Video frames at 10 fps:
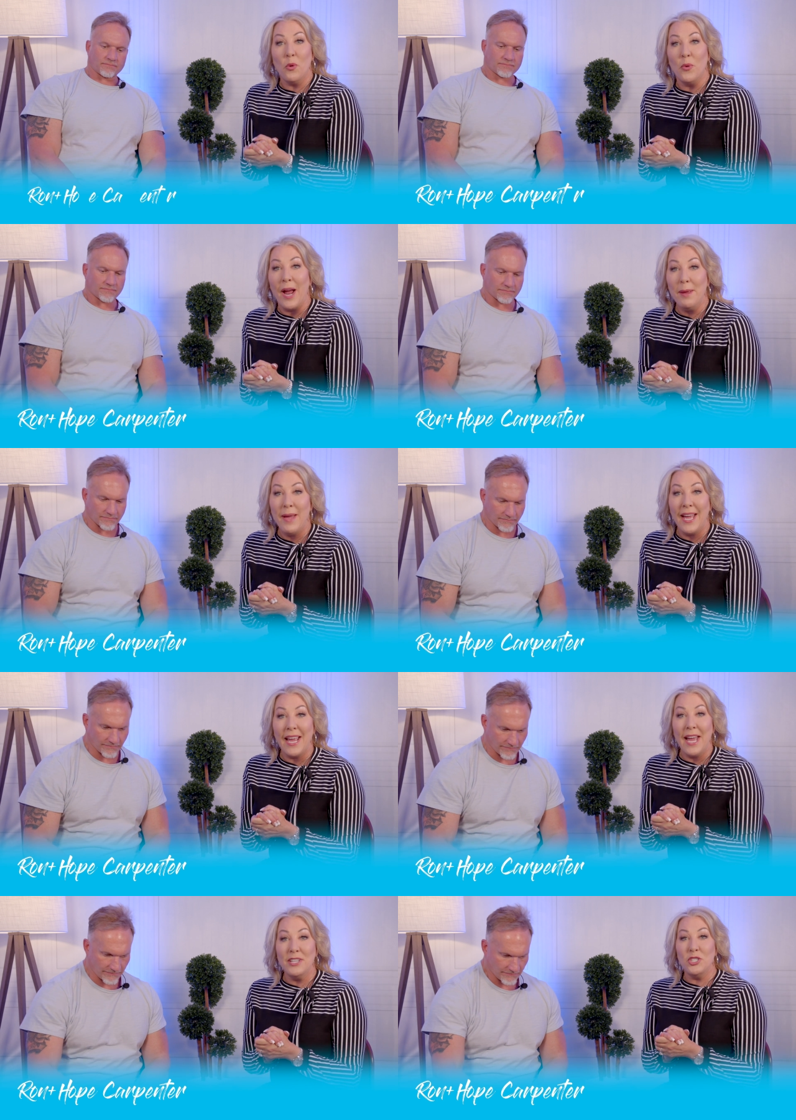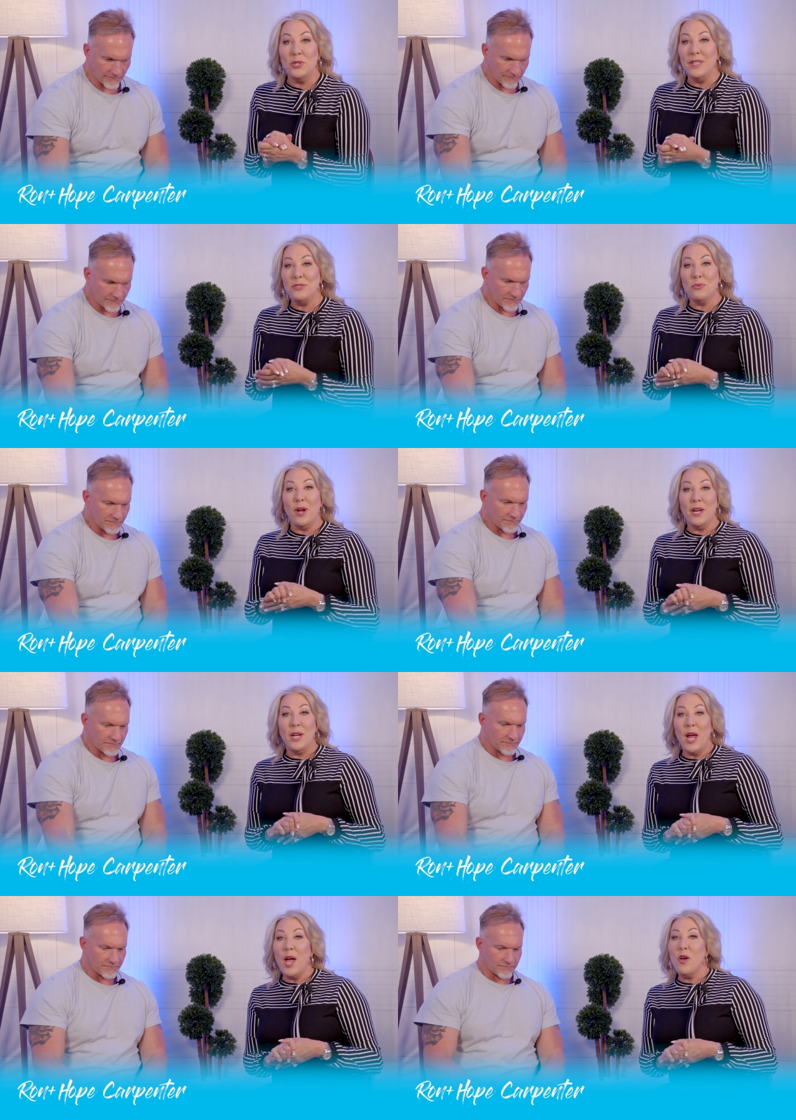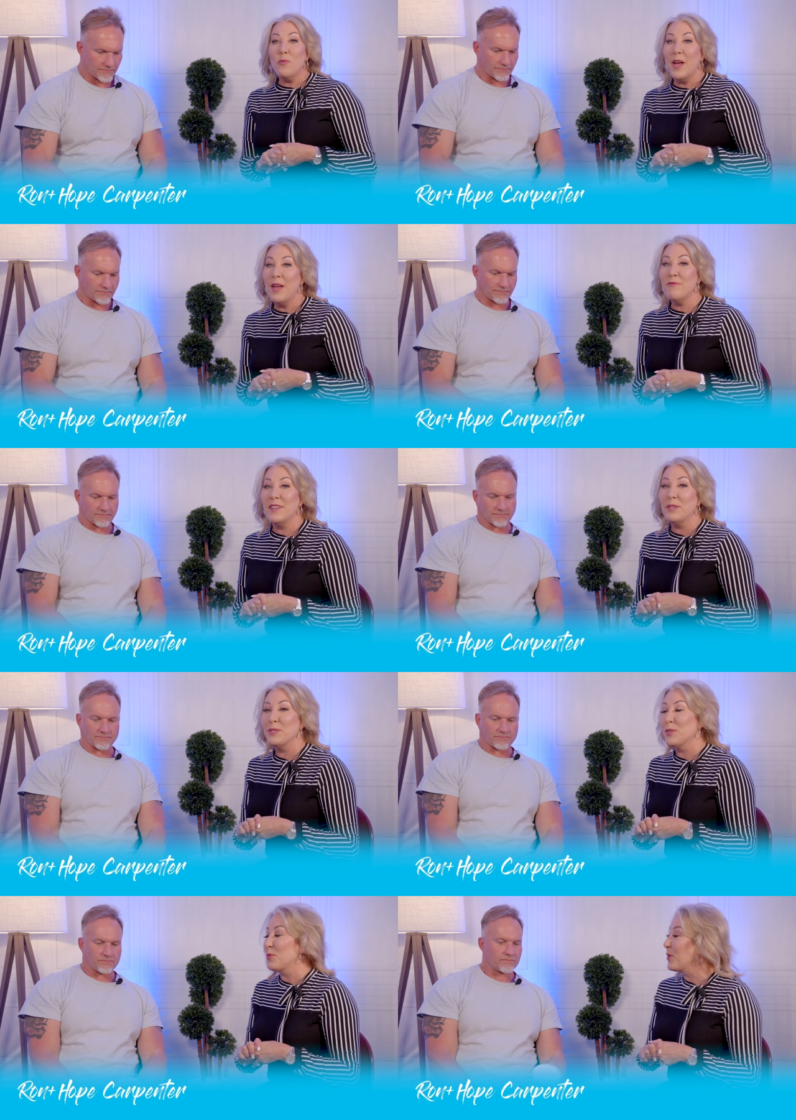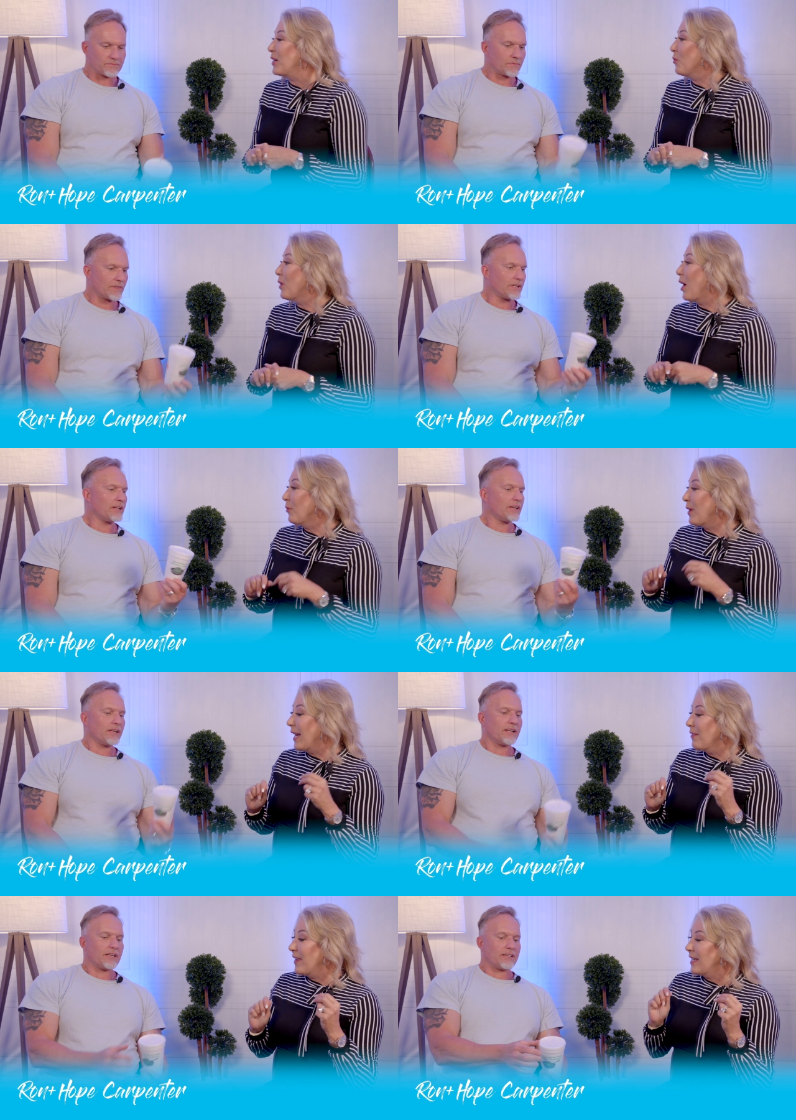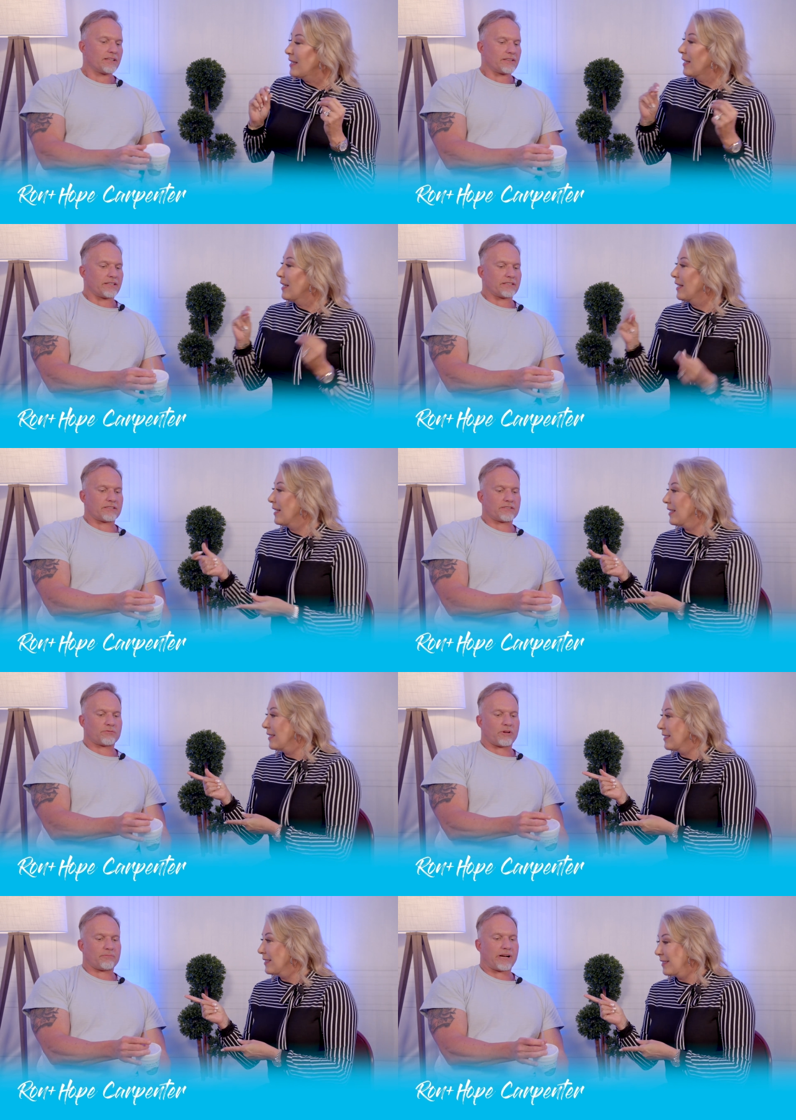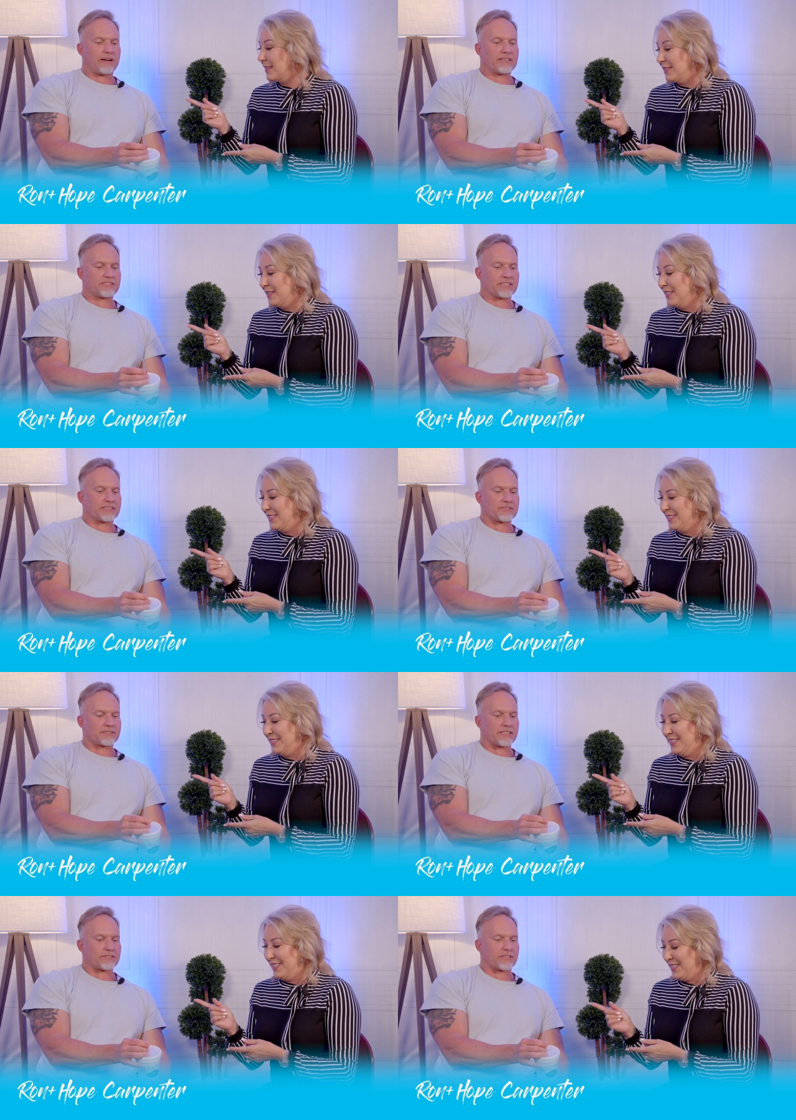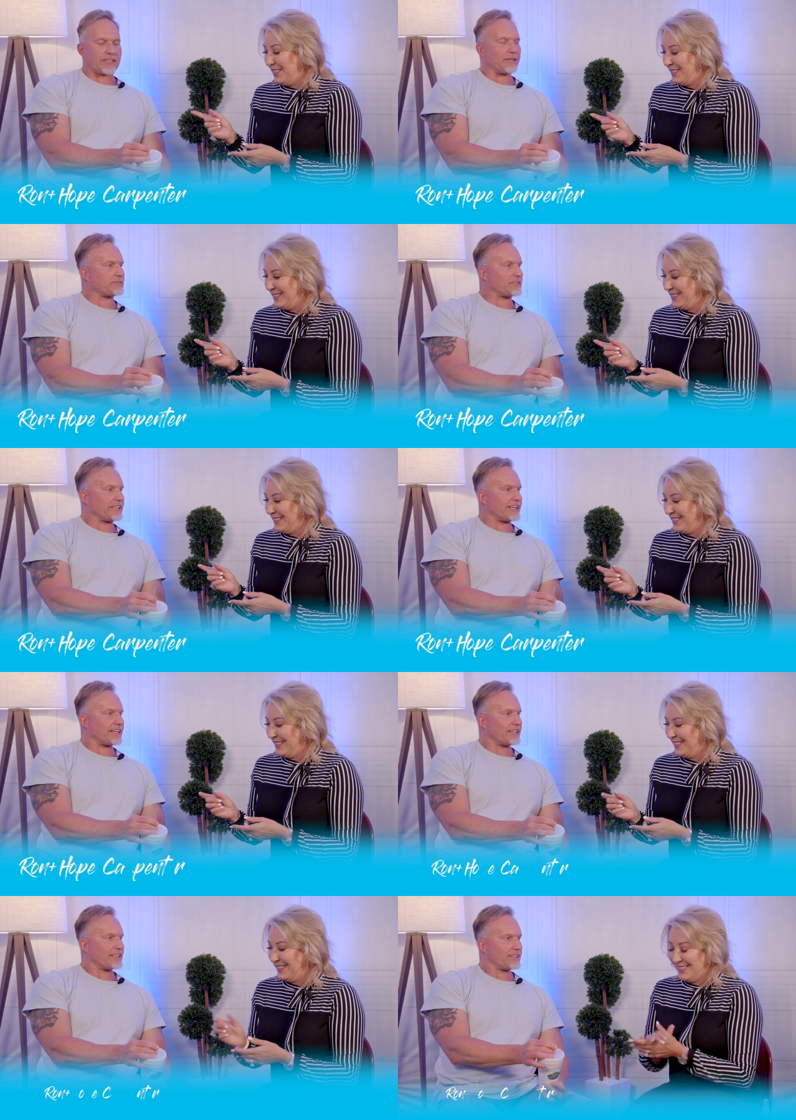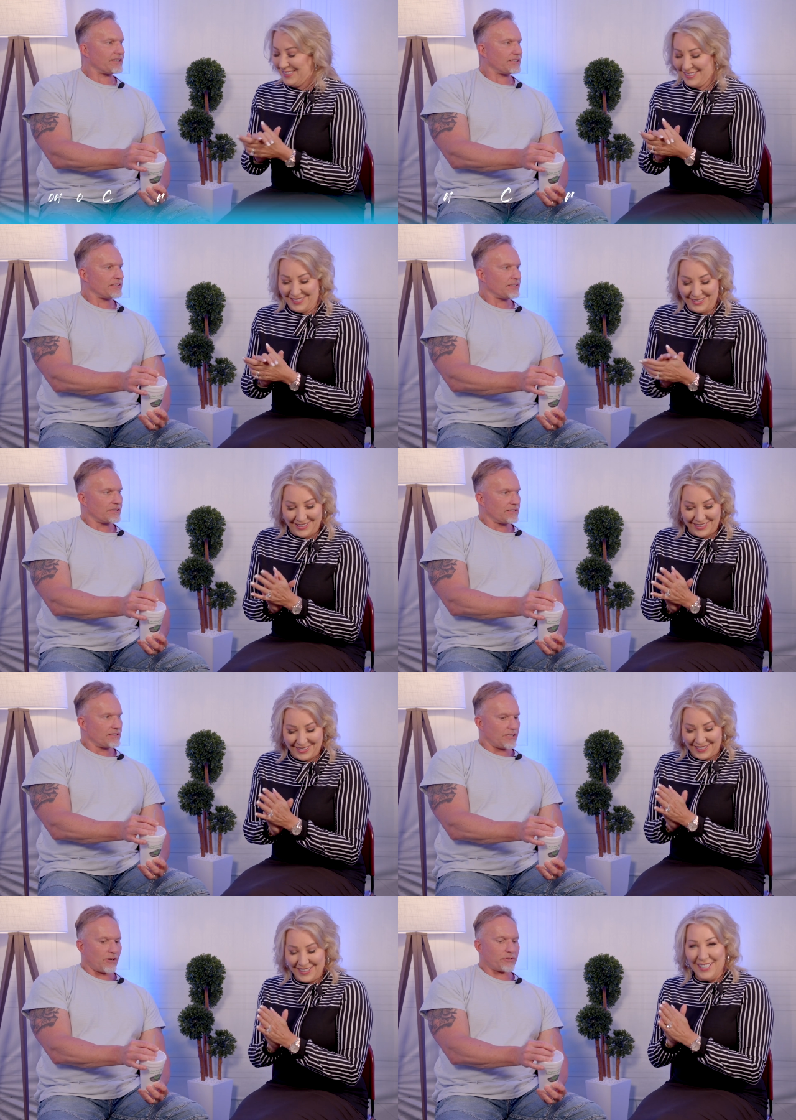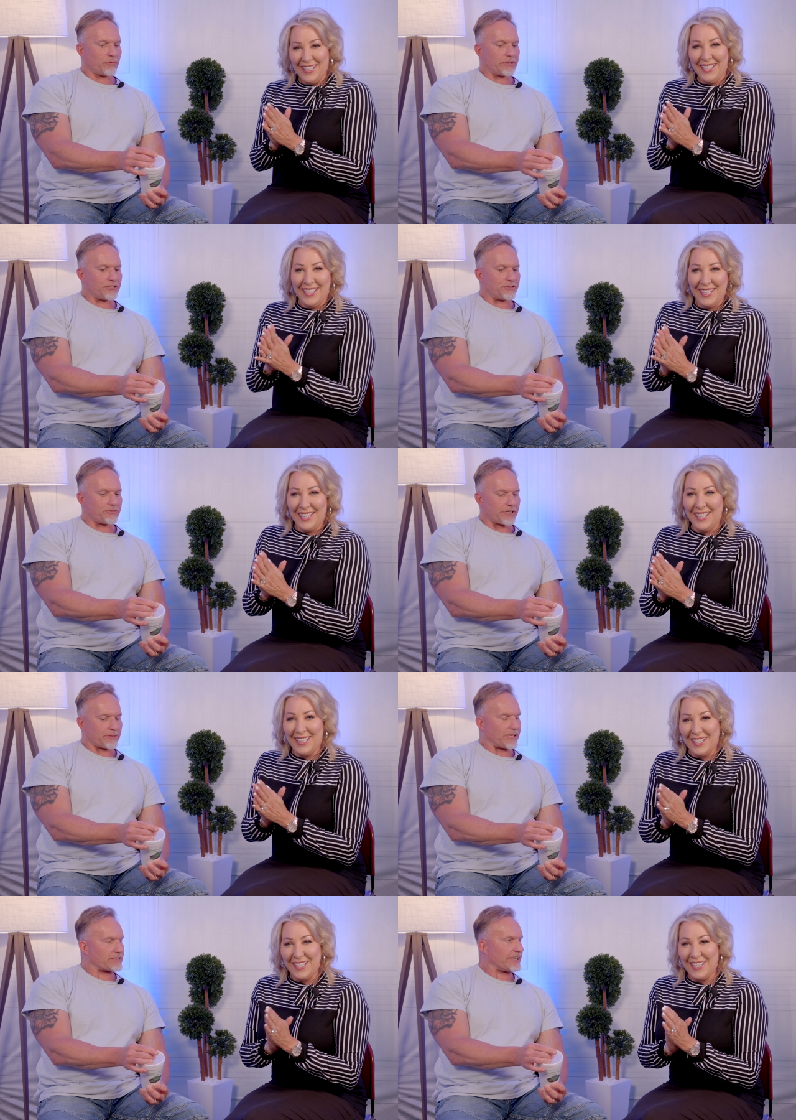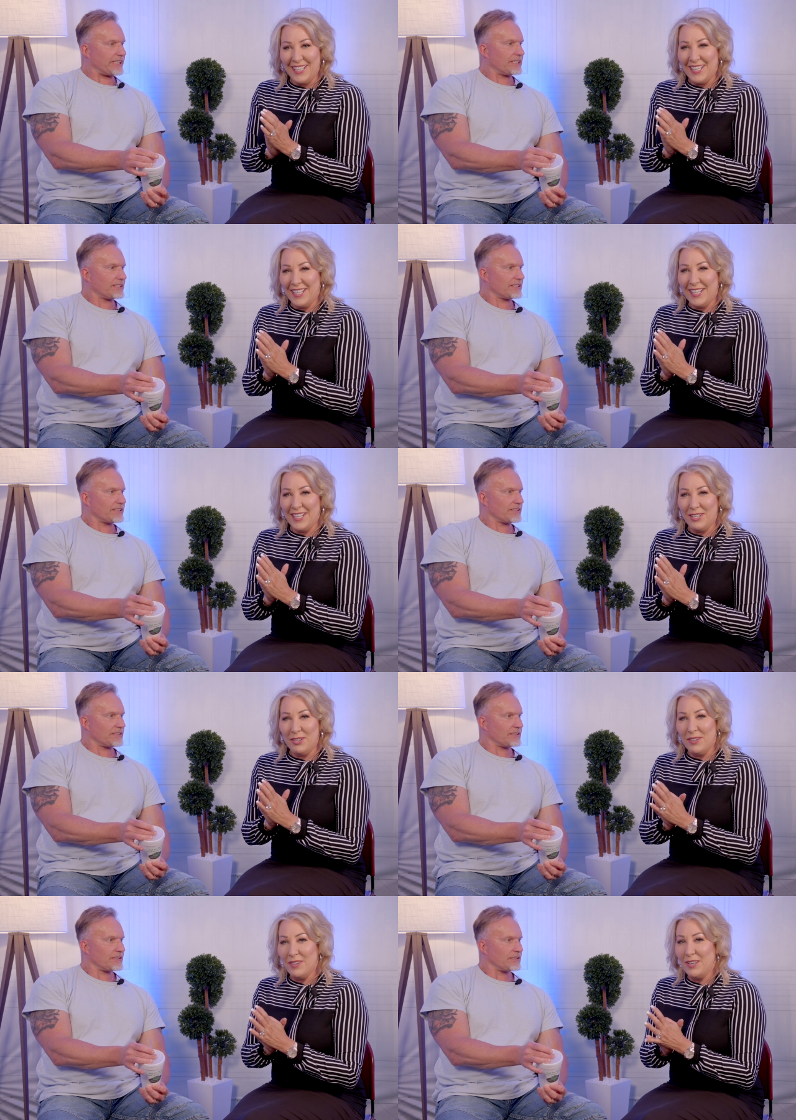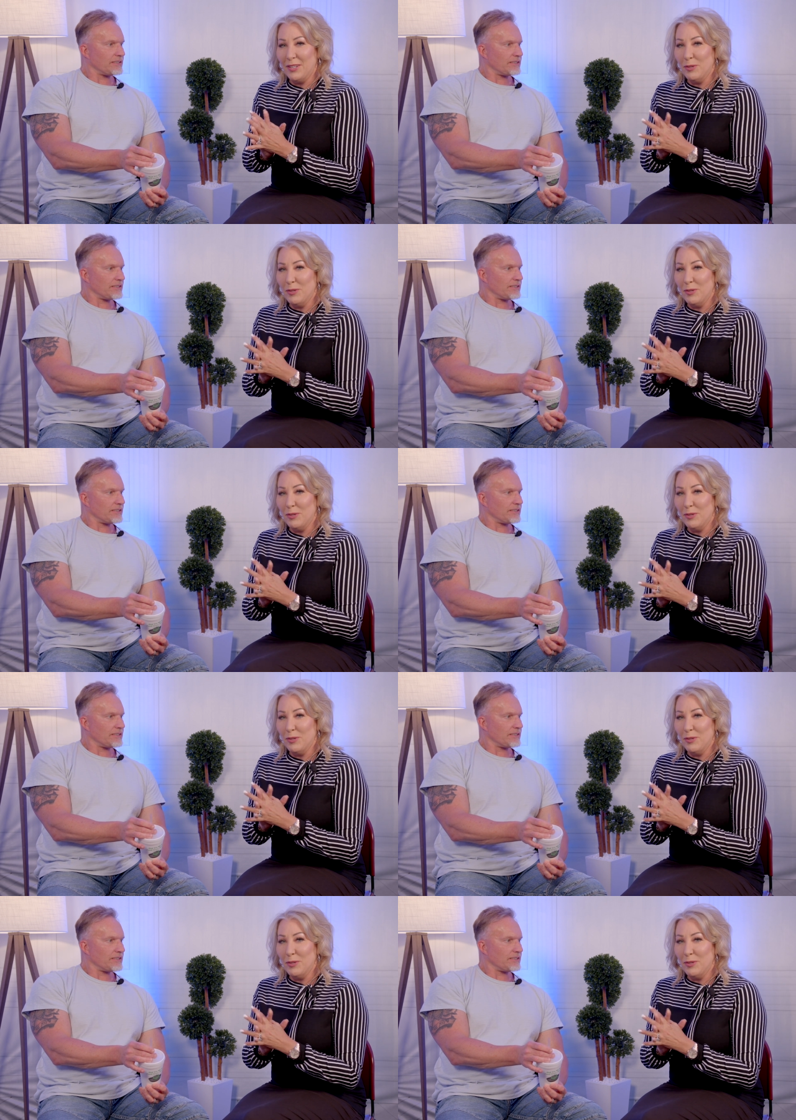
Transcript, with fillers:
Speaker 1: right back at you. It's Ron and Hope, unfiltered, real, raw, relevant.
Speaker 2: This is what marriage is it's lipstick. On, when did you drink my tea?
Speaker 1: A